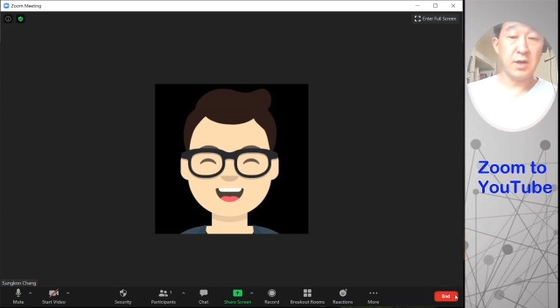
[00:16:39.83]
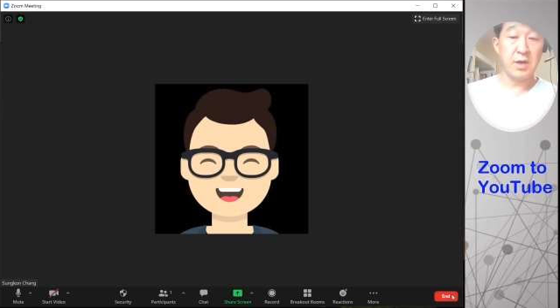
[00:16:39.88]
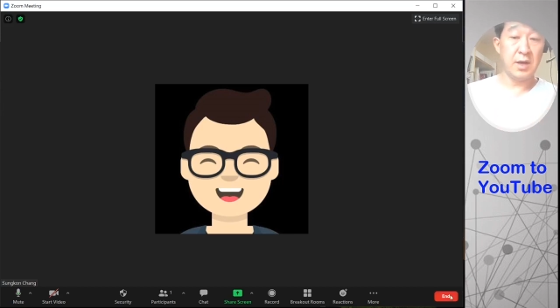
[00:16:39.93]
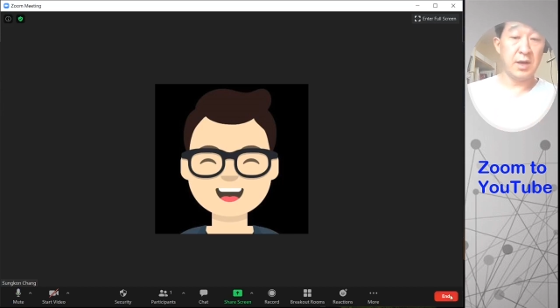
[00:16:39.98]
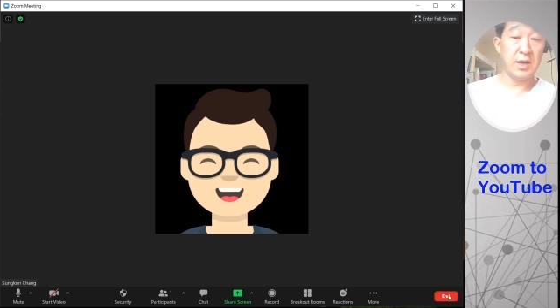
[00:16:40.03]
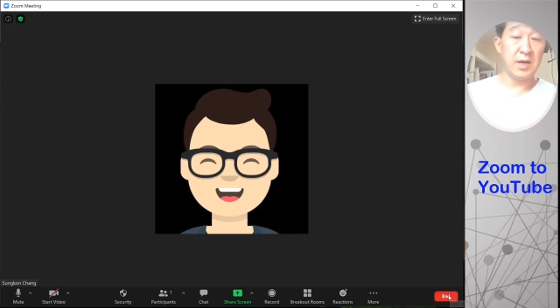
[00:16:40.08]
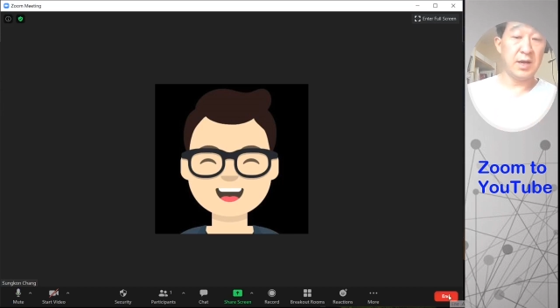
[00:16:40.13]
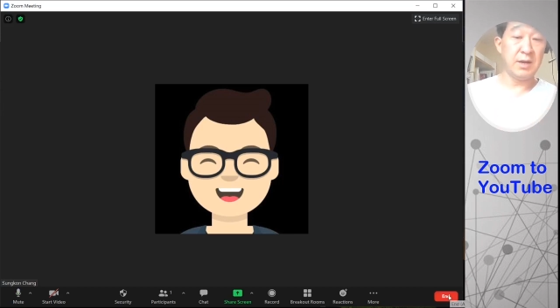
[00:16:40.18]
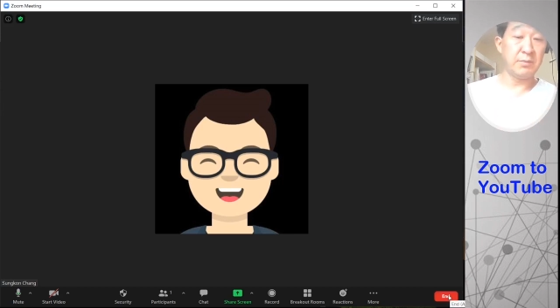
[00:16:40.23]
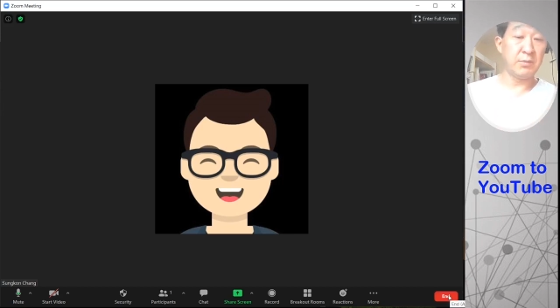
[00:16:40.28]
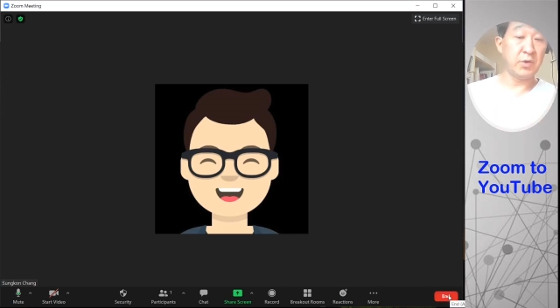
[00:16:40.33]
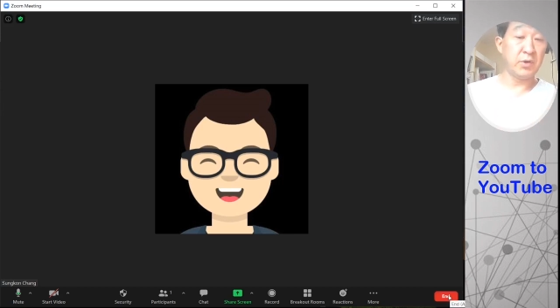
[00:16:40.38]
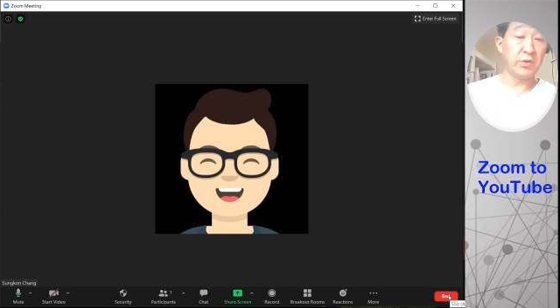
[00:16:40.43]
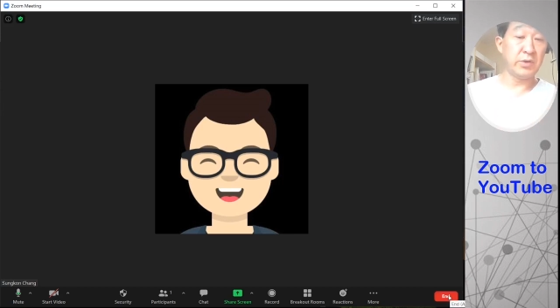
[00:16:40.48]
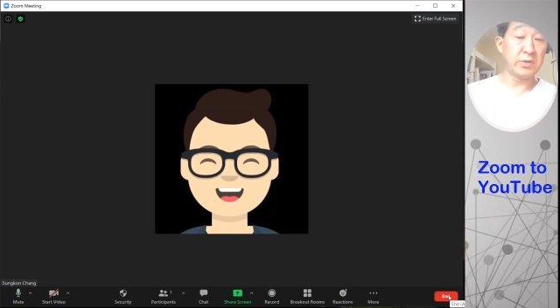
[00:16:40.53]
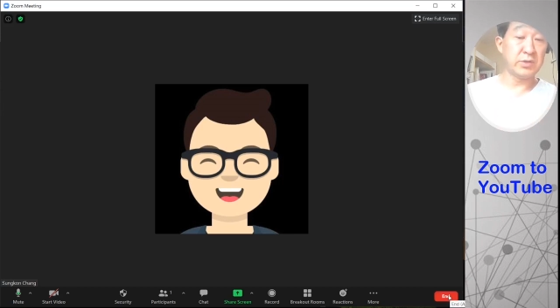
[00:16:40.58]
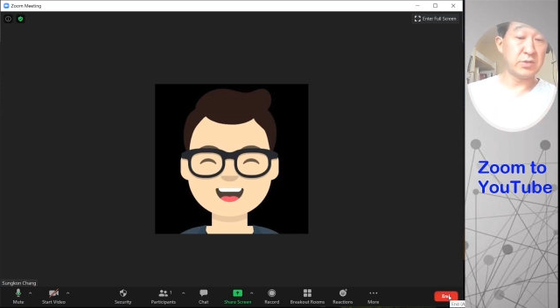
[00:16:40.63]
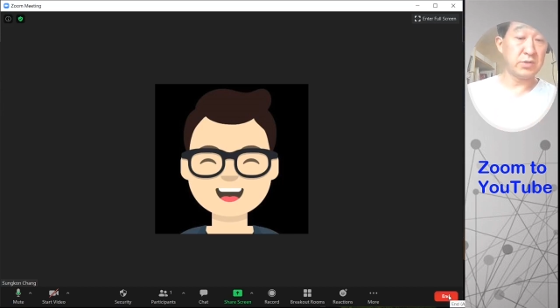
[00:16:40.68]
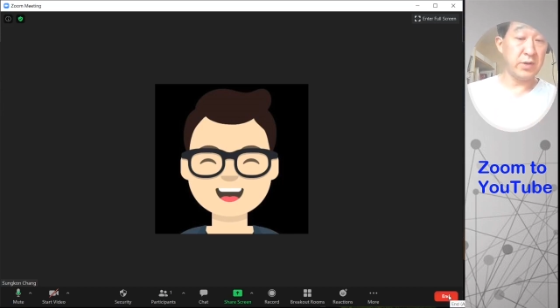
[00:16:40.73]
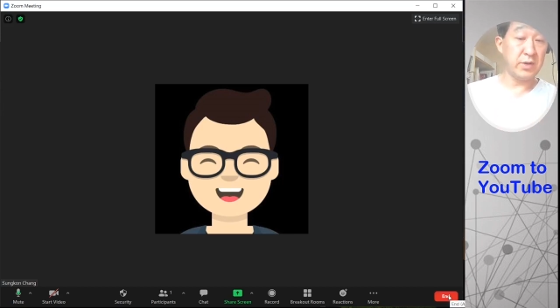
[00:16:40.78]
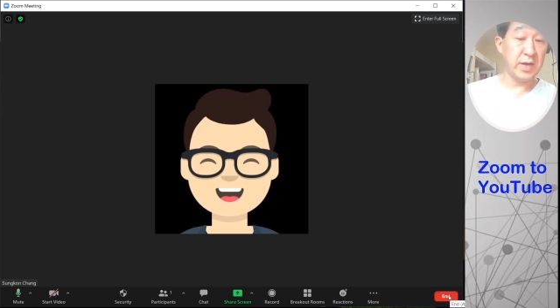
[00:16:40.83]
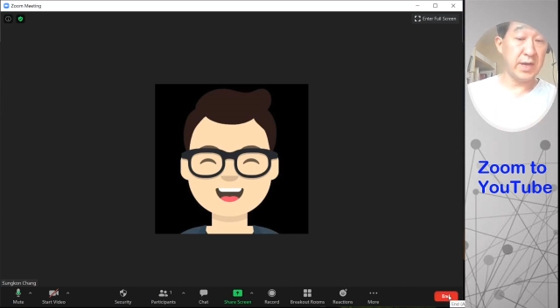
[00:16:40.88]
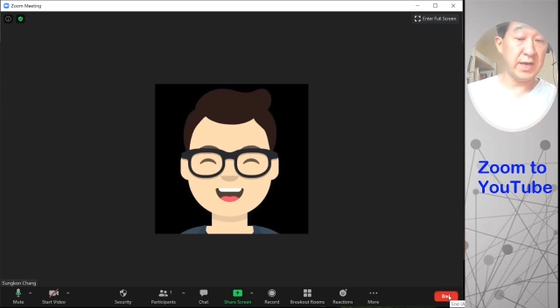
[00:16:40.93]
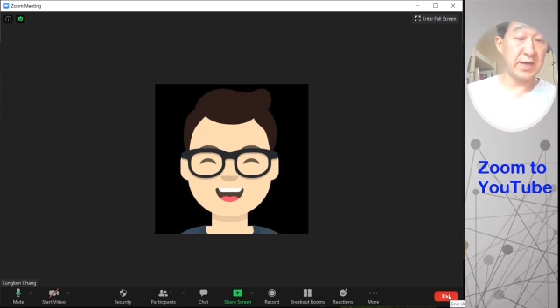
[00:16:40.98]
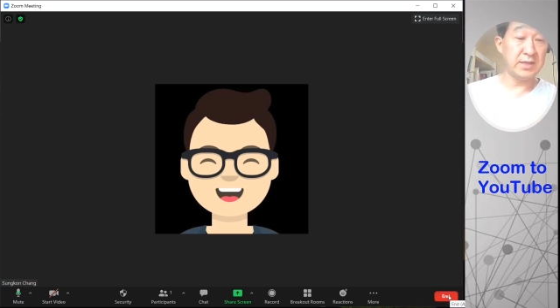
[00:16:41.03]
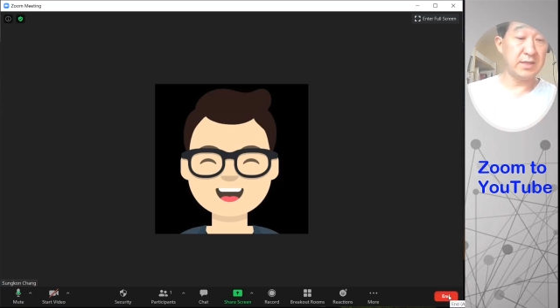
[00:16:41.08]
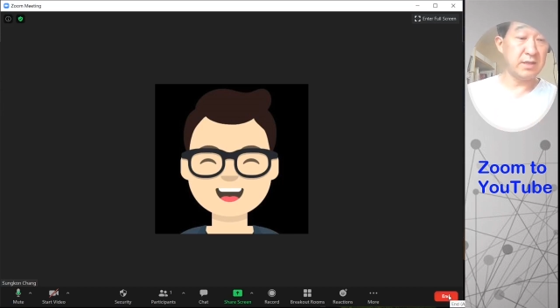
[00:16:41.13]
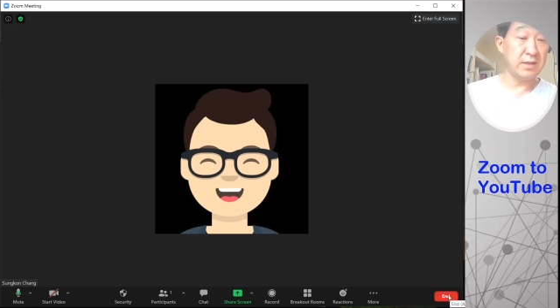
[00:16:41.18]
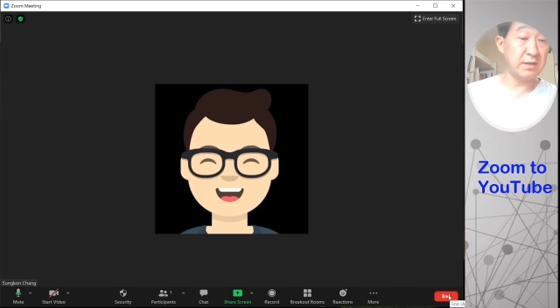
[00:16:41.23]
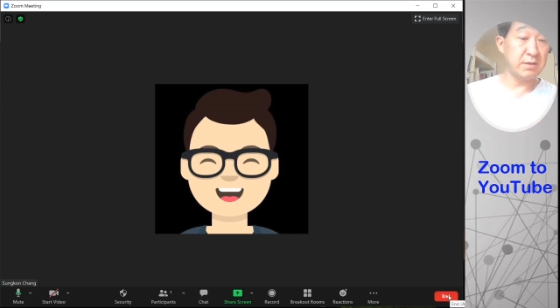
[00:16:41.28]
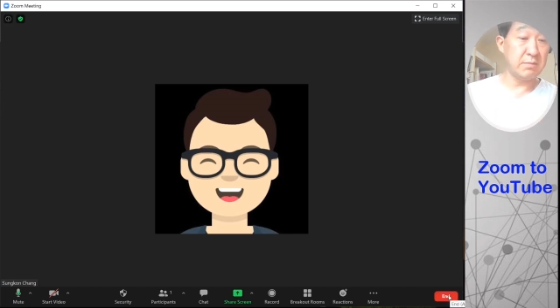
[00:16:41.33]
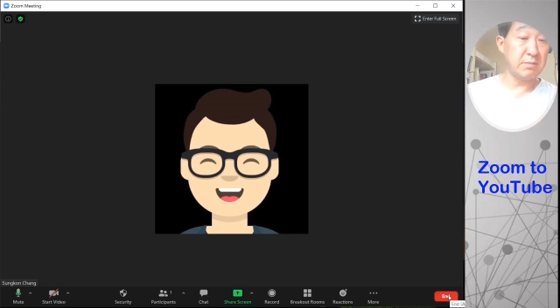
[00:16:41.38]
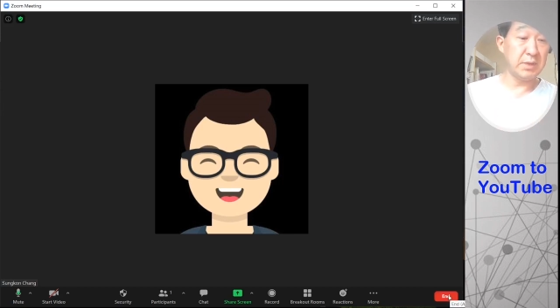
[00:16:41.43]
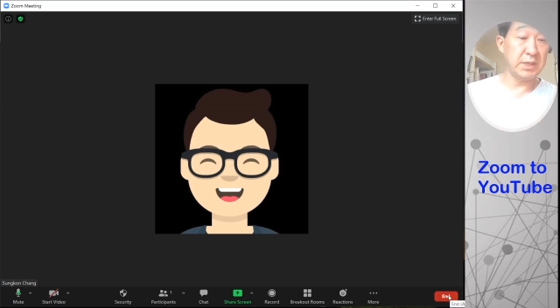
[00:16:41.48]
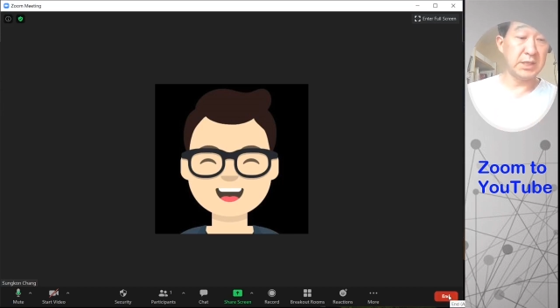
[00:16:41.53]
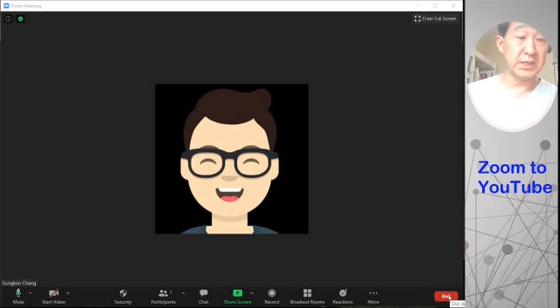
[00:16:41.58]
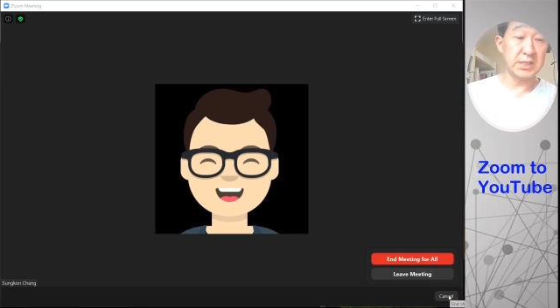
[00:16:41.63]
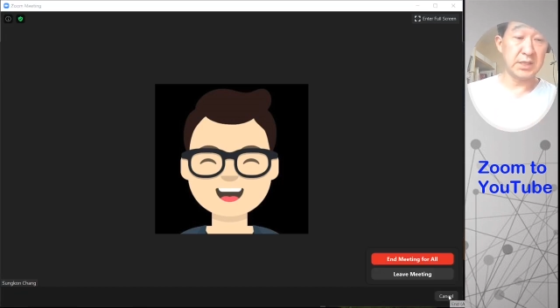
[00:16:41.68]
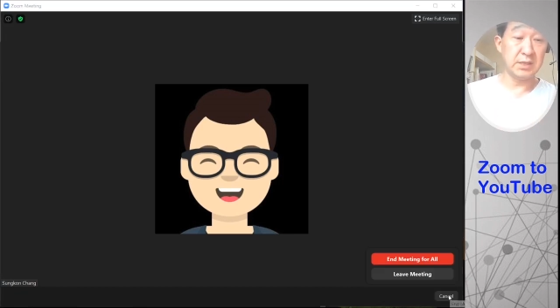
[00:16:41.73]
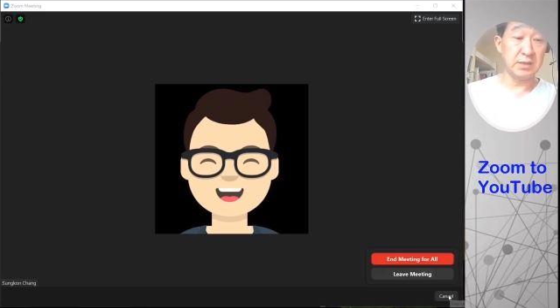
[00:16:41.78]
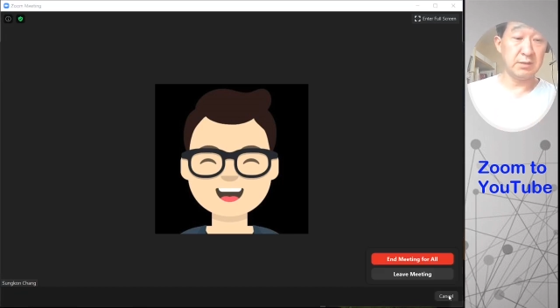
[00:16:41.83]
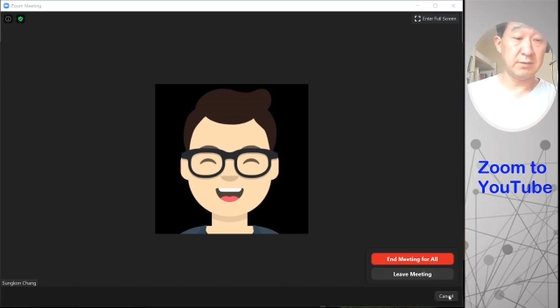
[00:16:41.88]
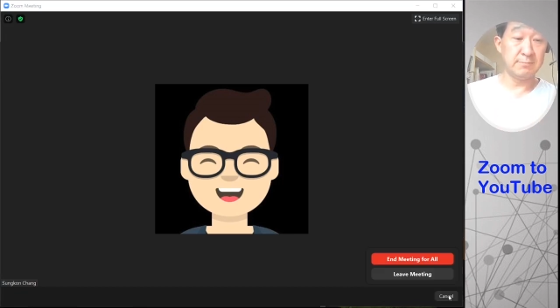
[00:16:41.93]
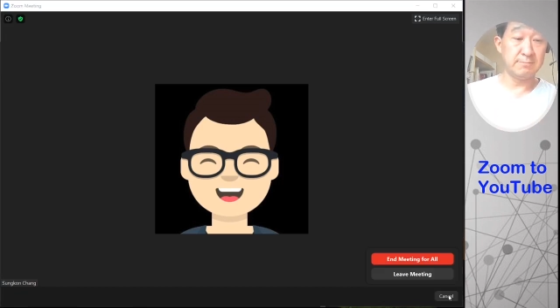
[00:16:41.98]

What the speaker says: and I'm going to end the meeting.